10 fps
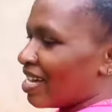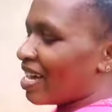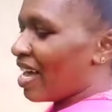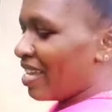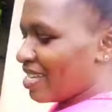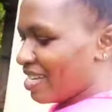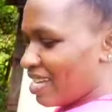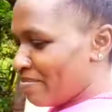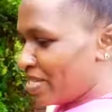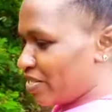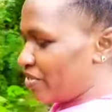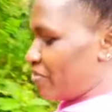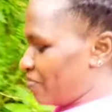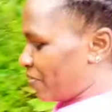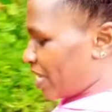Guy, let me show
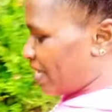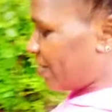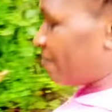you again.